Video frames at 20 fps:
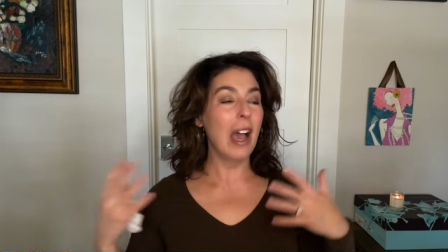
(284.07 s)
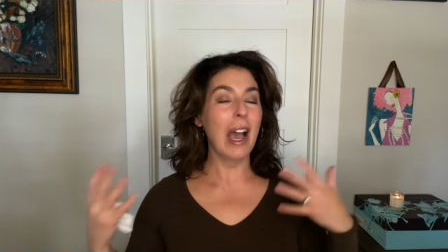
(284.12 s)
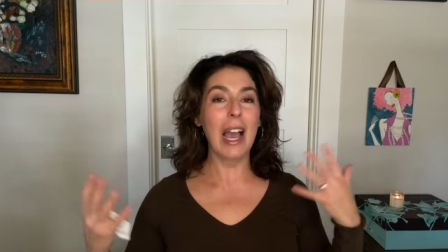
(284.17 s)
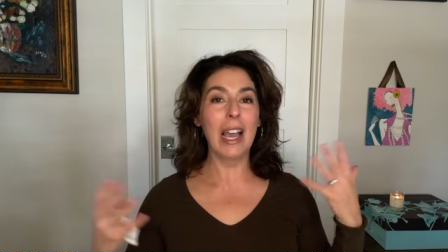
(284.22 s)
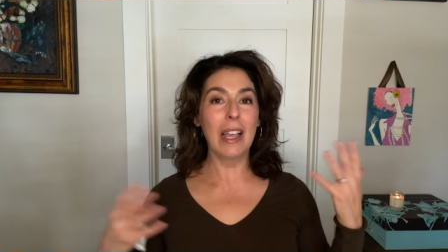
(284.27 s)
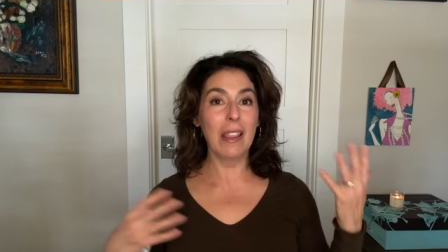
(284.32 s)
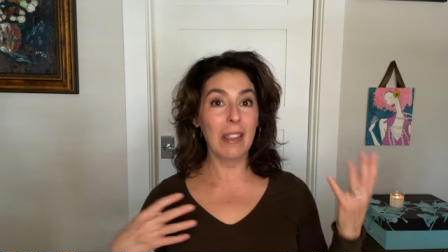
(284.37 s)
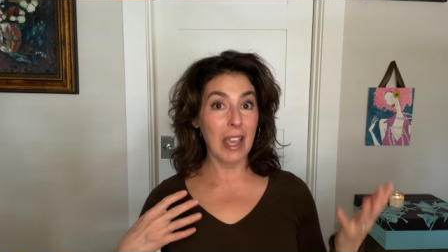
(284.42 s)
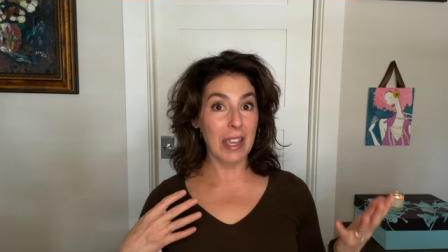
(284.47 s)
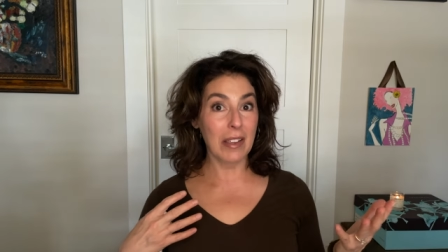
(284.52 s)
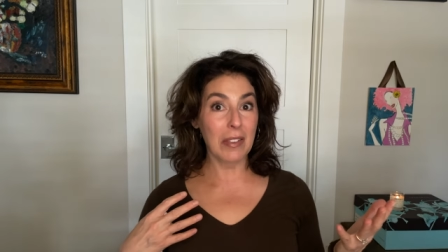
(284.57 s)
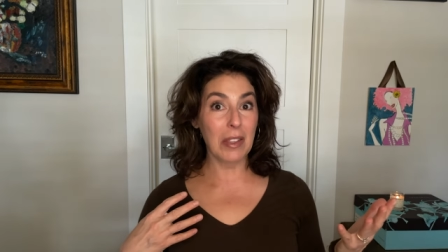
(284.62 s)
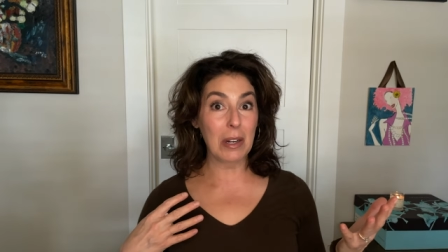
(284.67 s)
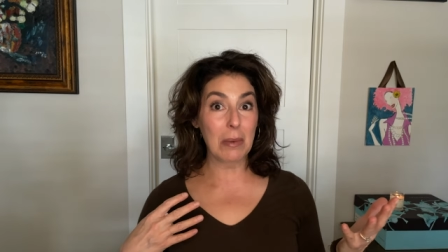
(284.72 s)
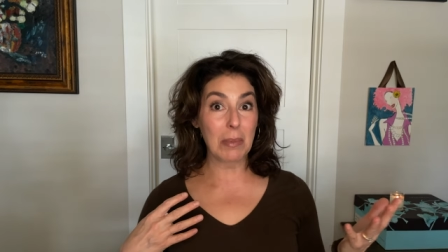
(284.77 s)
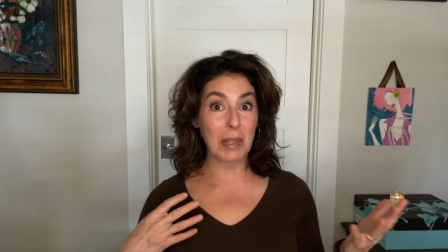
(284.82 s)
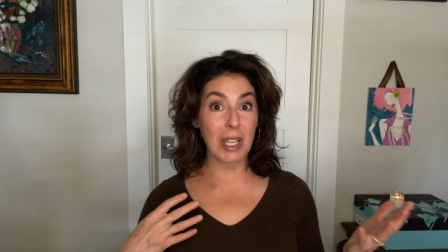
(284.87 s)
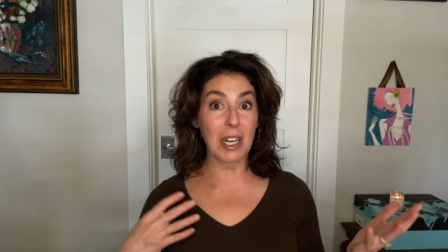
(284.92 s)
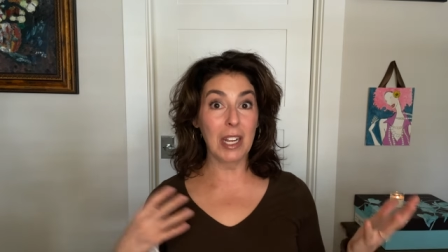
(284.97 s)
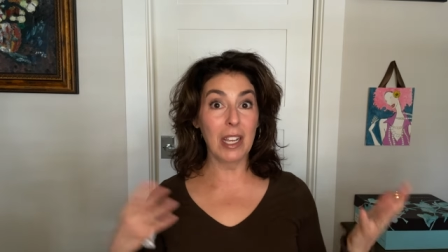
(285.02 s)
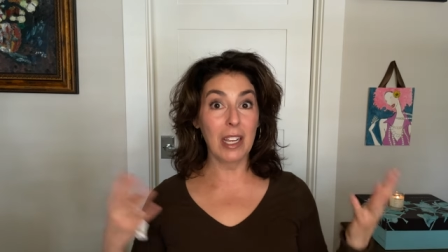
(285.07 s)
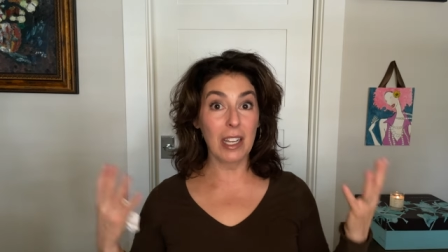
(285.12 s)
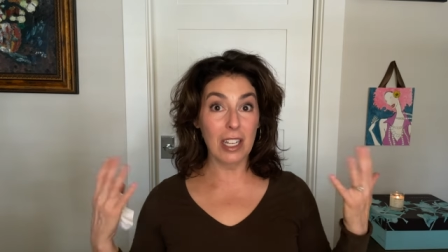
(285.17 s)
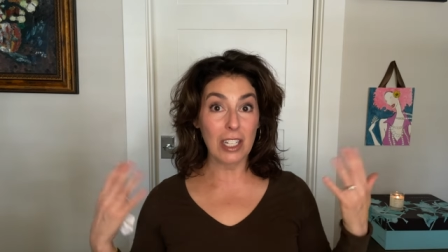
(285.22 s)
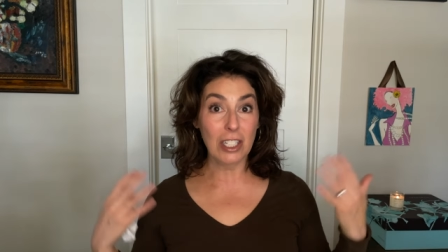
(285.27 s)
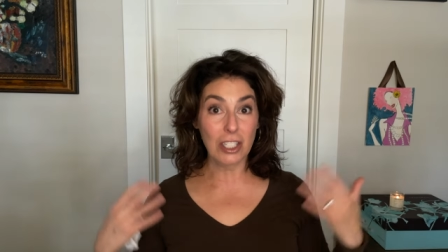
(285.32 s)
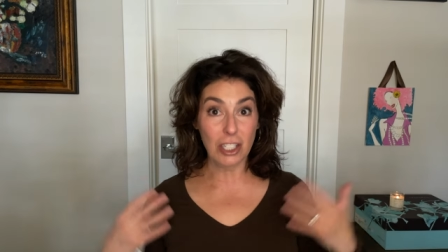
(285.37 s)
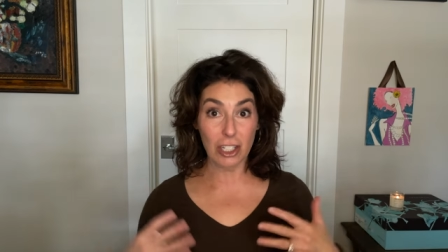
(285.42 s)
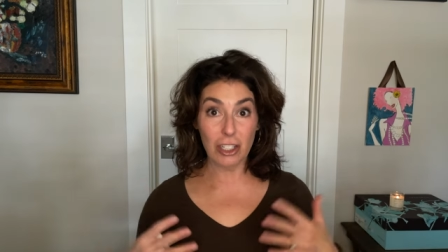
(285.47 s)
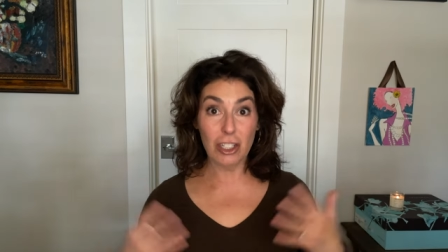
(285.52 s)
I like that I'm getting
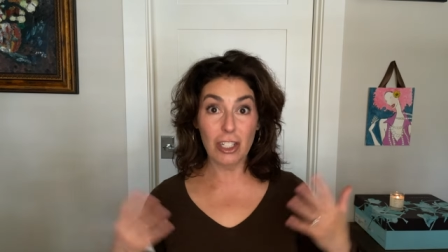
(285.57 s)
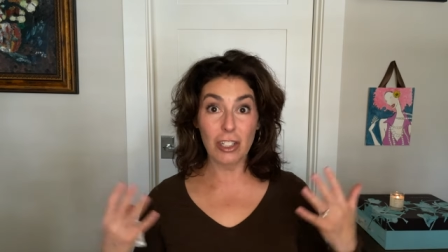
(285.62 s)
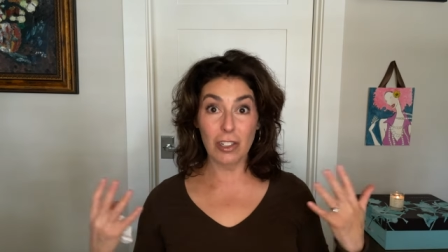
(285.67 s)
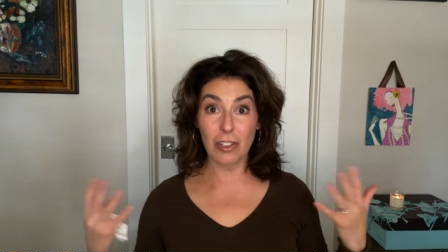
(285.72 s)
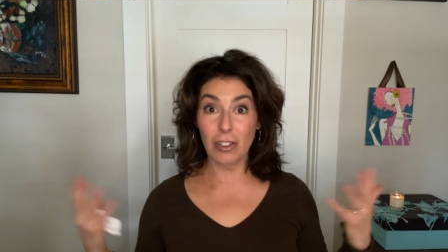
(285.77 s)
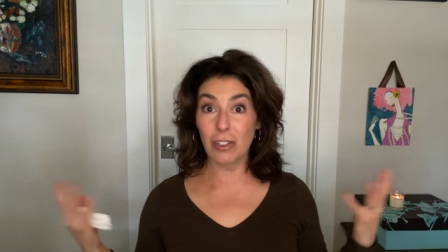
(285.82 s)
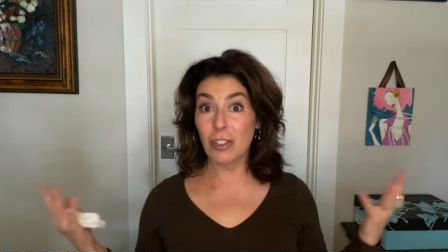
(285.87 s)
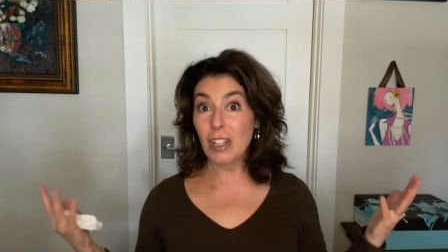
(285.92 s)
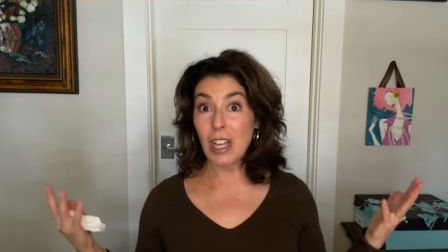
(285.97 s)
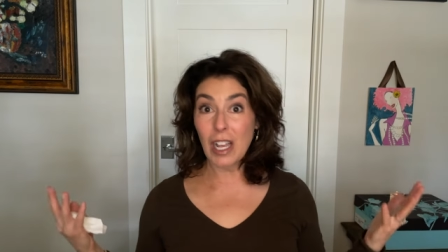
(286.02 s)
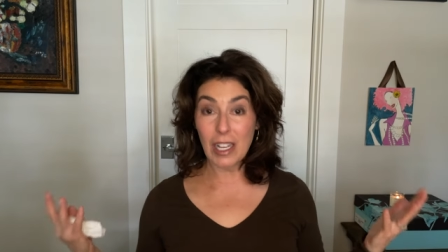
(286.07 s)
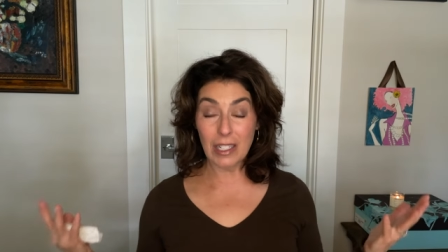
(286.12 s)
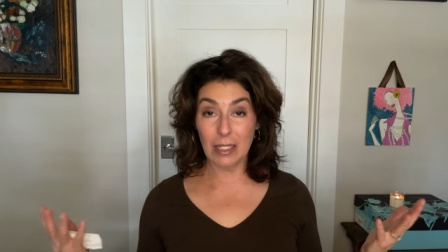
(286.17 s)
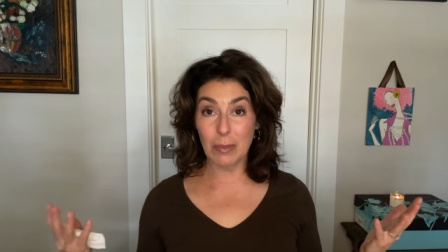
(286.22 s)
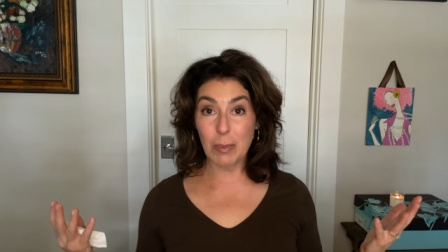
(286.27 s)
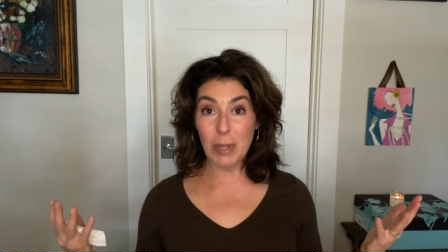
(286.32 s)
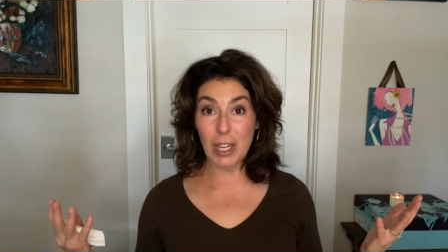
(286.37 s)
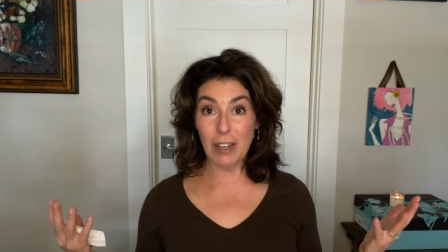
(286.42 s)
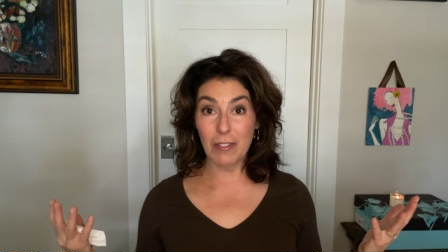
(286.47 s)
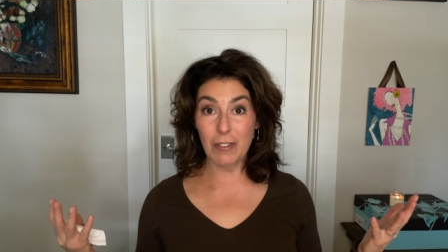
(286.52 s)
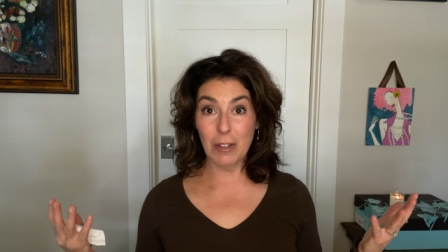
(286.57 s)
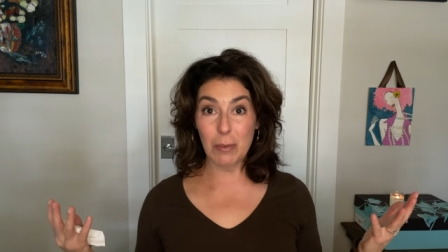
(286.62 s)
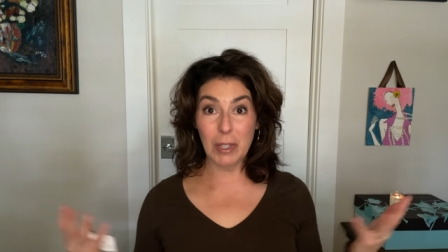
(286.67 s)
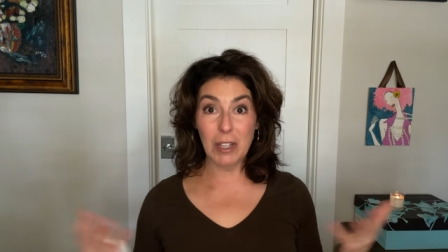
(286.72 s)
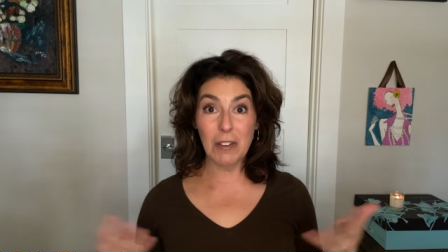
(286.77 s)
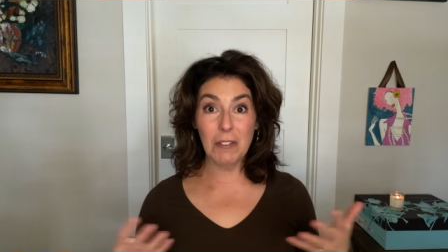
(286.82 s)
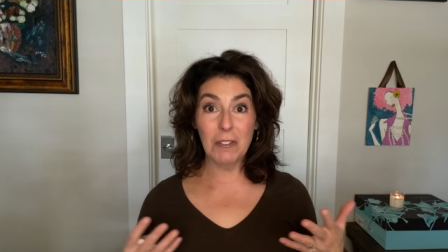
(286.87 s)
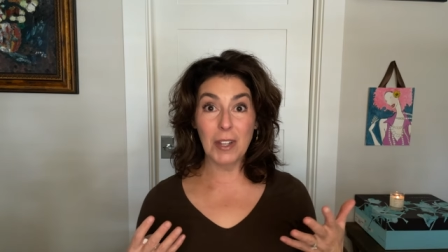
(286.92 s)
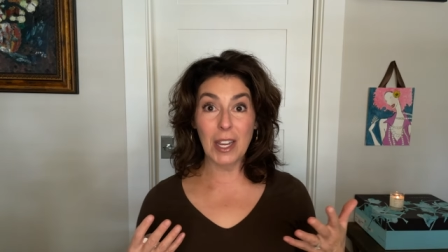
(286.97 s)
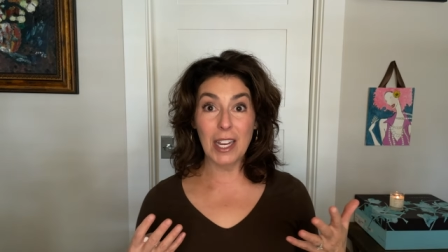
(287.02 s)
additional SPF on
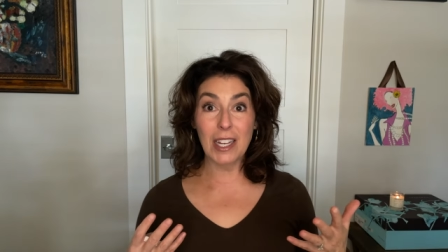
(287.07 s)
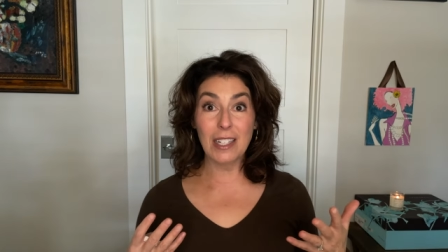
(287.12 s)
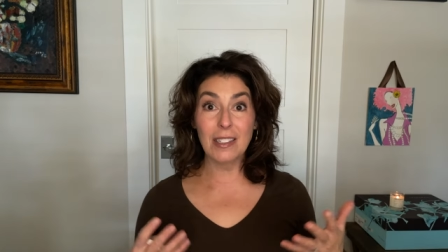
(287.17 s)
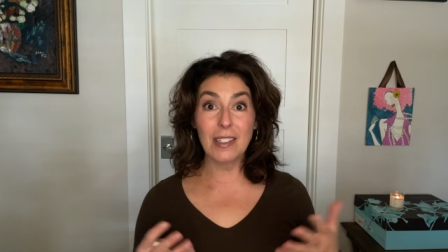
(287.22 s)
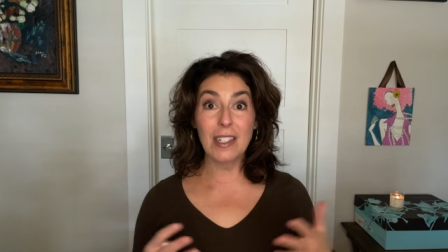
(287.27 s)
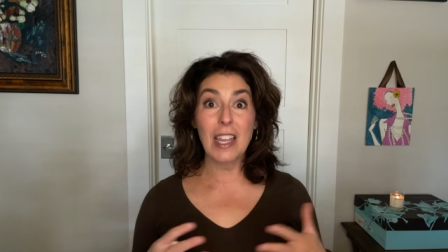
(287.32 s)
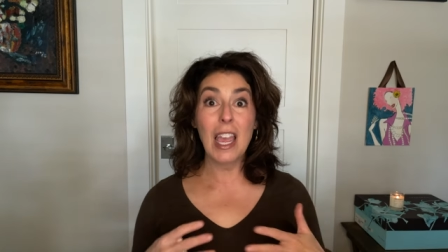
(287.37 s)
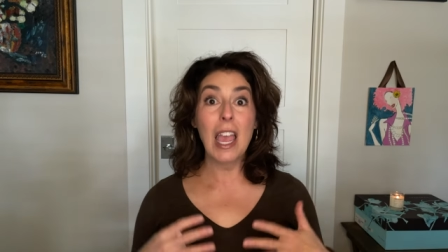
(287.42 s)
my face.